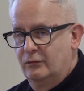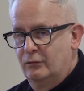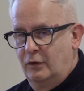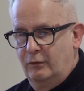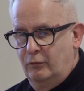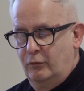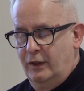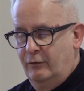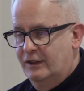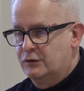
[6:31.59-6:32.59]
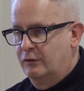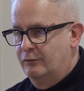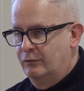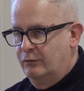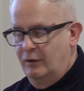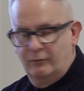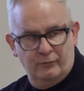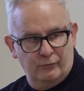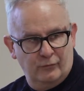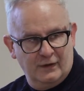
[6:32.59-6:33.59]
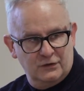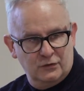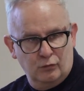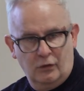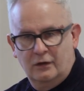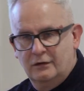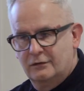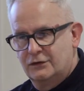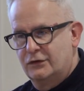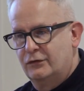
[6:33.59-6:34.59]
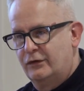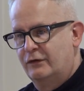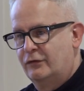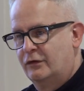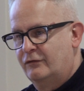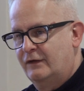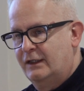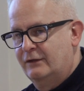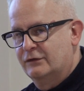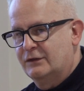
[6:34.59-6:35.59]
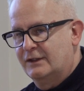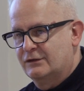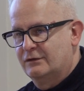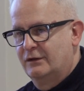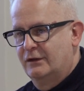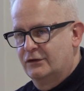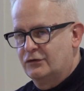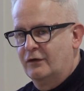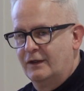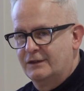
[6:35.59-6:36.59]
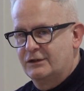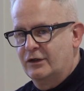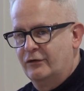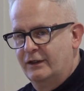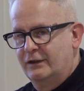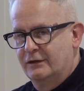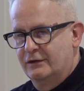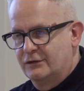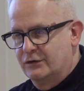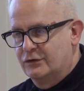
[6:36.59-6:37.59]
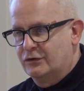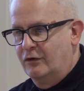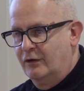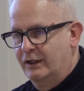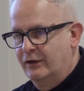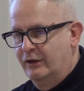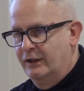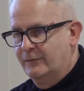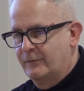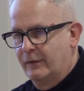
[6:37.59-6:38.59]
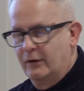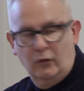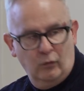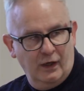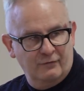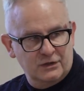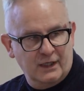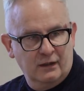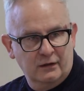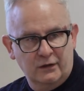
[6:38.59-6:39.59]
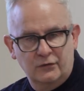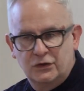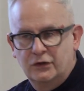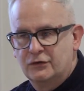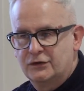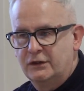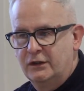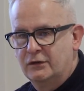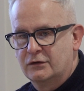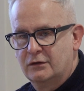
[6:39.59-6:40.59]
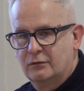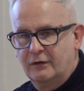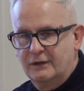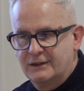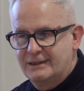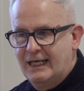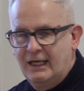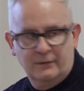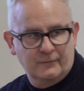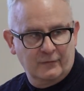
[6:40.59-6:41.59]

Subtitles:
what ranks as 1, 2, 3, 4 and 5. So that's strongly disagree to strongly agree, or whatever scale that you choose to use, whether it's a 10